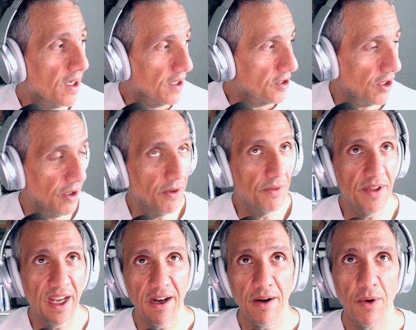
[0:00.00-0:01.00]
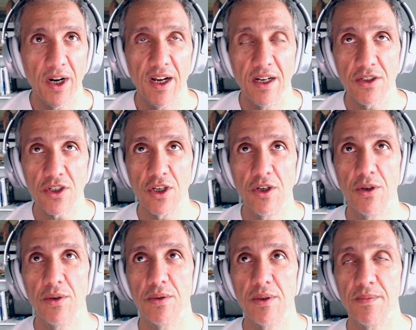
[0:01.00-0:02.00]
So now I want to ask
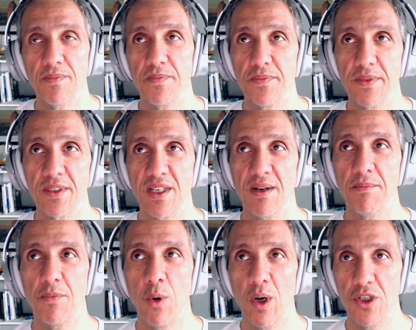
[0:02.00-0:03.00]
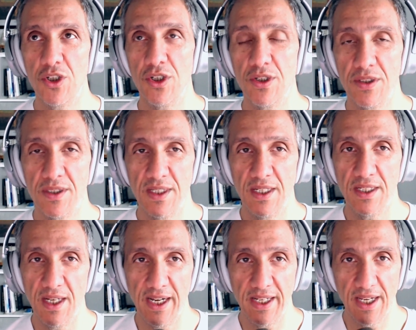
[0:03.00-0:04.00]
you some questions that
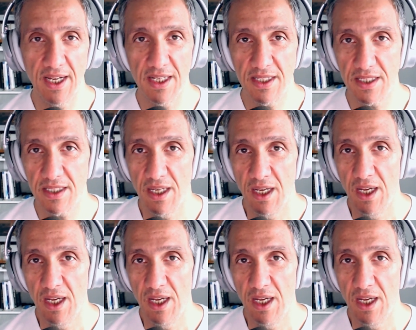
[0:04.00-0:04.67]
I guess